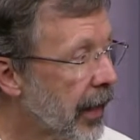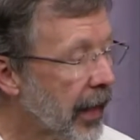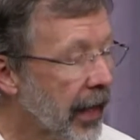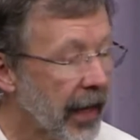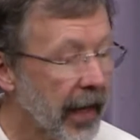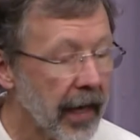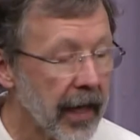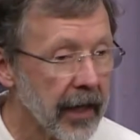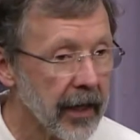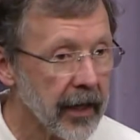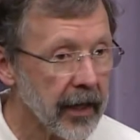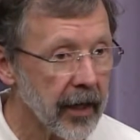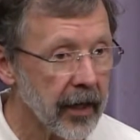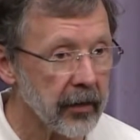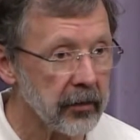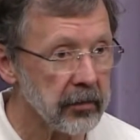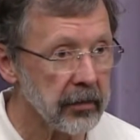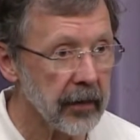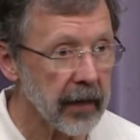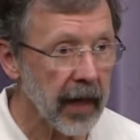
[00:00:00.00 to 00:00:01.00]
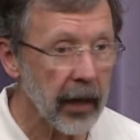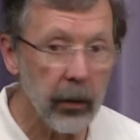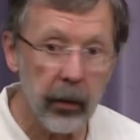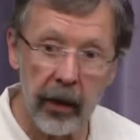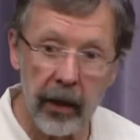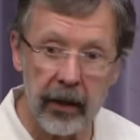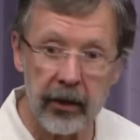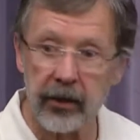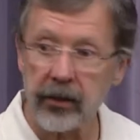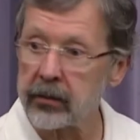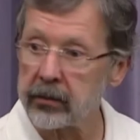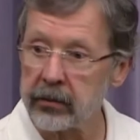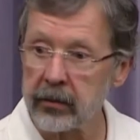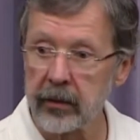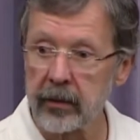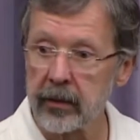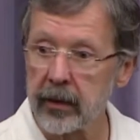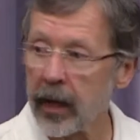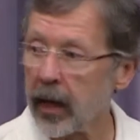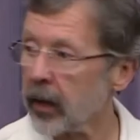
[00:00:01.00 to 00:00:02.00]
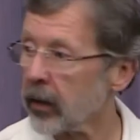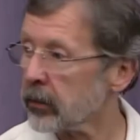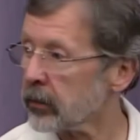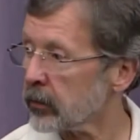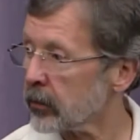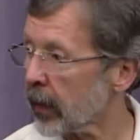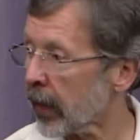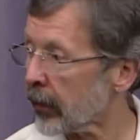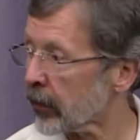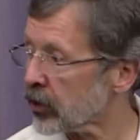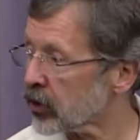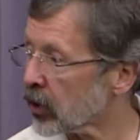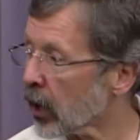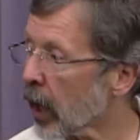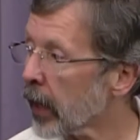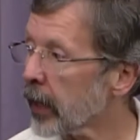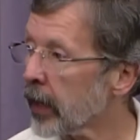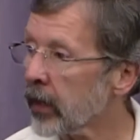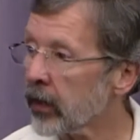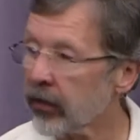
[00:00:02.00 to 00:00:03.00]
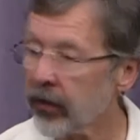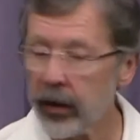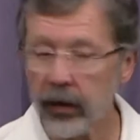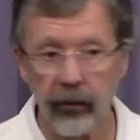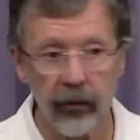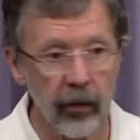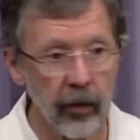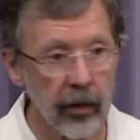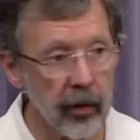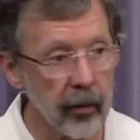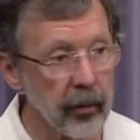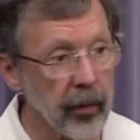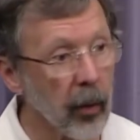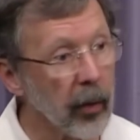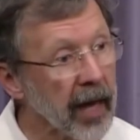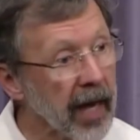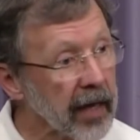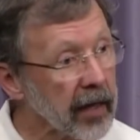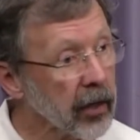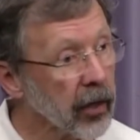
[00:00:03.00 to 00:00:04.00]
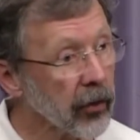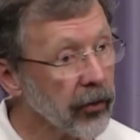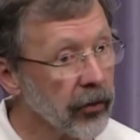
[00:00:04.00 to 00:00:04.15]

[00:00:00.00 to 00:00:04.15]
And uh, that was a rather shocking thing for them. But we had to go